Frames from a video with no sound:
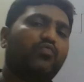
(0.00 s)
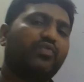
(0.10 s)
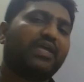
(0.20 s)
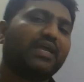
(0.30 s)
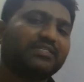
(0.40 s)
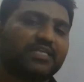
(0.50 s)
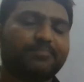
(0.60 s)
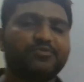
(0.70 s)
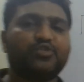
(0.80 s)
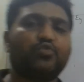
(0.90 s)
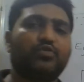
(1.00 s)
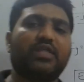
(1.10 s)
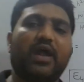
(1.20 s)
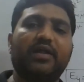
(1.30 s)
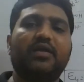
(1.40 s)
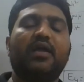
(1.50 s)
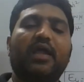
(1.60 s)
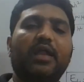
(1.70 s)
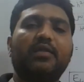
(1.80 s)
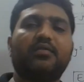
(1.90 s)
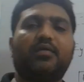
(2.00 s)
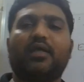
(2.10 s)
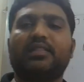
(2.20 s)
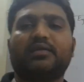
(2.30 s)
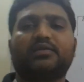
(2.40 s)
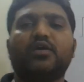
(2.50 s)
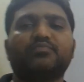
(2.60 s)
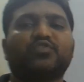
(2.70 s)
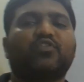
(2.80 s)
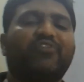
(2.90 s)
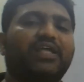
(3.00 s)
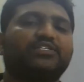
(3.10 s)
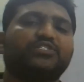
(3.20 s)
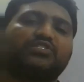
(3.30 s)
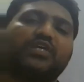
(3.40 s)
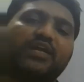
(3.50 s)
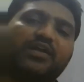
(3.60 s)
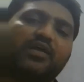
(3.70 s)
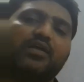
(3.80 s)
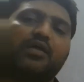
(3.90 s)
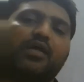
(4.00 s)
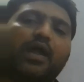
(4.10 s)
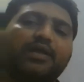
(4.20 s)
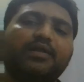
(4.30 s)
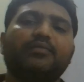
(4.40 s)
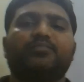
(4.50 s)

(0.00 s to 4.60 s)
we can substitute that in the terms of Hz and,